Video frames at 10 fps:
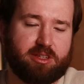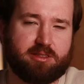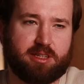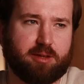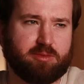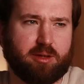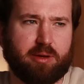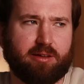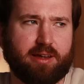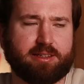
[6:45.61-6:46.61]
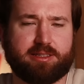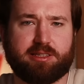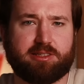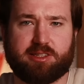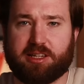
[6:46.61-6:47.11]
This is capped about
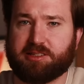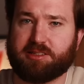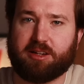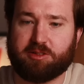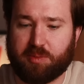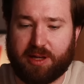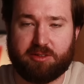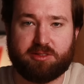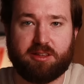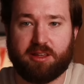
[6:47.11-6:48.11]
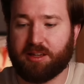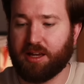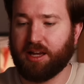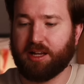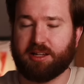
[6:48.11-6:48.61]
£86,000, I think.